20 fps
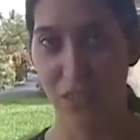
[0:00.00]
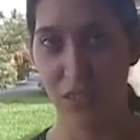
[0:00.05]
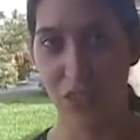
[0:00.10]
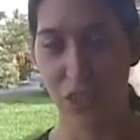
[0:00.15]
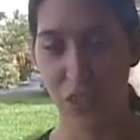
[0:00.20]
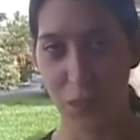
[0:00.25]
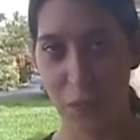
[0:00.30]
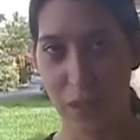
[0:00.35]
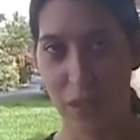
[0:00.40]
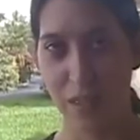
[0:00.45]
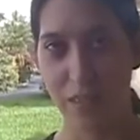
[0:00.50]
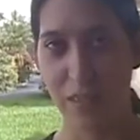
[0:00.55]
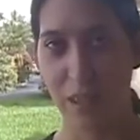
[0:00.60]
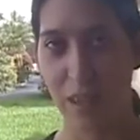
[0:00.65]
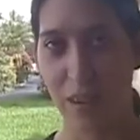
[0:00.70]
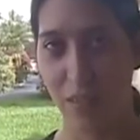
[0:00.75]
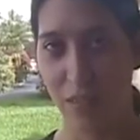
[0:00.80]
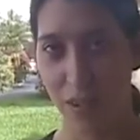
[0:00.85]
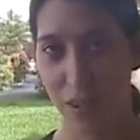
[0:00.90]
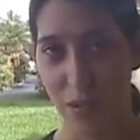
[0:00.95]
Just because I
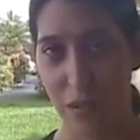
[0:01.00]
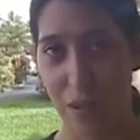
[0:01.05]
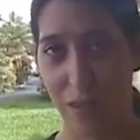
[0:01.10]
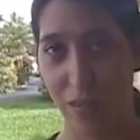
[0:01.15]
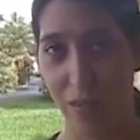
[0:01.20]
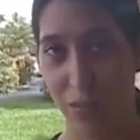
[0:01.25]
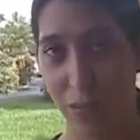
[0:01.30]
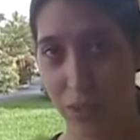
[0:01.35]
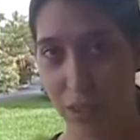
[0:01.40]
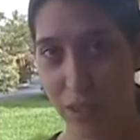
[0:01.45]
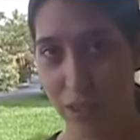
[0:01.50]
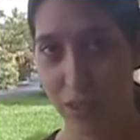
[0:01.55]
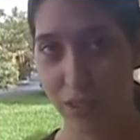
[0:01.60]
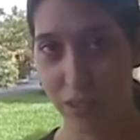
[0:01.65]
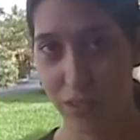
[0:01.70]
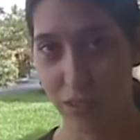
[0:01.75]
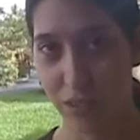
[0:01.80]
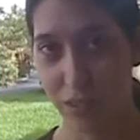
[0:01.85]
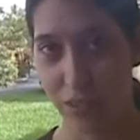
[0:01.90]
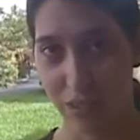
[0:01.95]
don't know how it
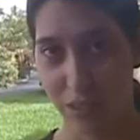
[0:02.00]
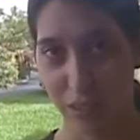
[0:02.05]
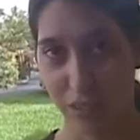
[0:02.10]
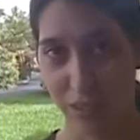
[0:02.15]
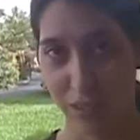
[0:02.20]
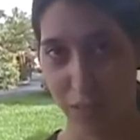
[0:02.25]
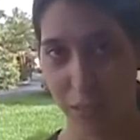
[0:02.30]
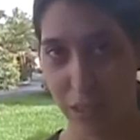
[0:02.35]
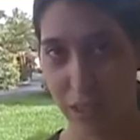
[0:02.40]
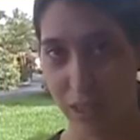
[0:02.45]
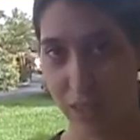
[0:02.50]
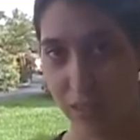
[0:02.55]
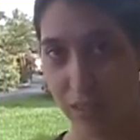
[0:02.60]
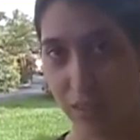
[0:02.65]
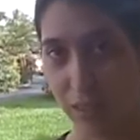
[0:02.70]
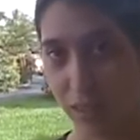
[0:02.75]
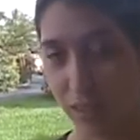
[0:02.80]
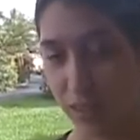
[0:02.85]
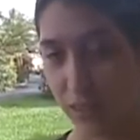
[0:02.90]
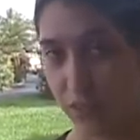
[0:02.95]
works doesn't mean that it's
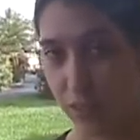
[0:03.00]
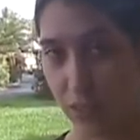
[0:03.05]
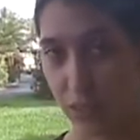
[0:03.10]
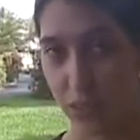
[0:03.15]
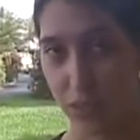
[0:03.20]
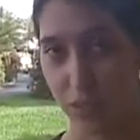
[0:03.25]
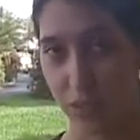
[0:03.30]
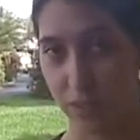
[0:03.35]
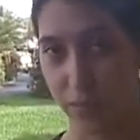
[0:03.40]
science fiction.